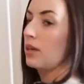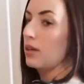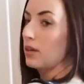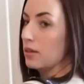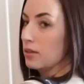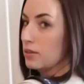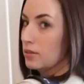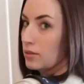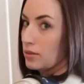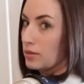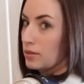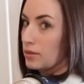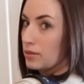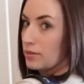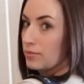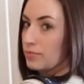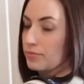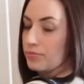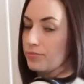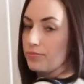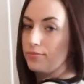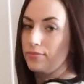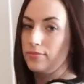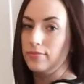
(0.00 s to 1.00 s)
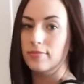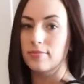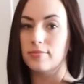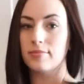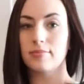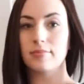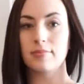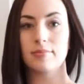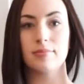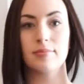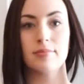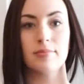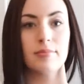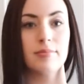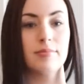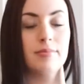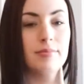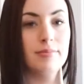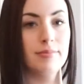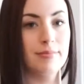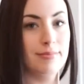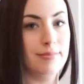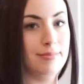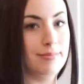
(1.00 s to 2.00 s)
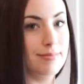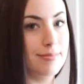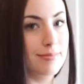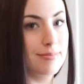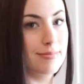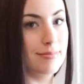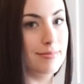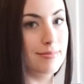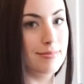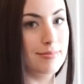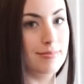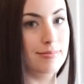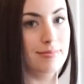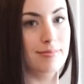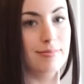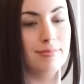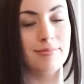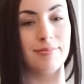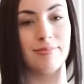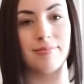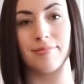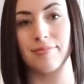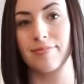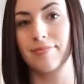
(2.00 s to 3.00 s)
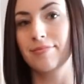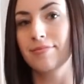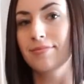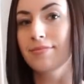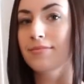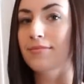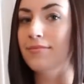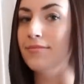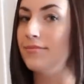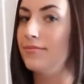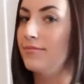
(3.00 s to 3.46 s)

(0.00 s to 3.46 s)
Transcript: [no speech]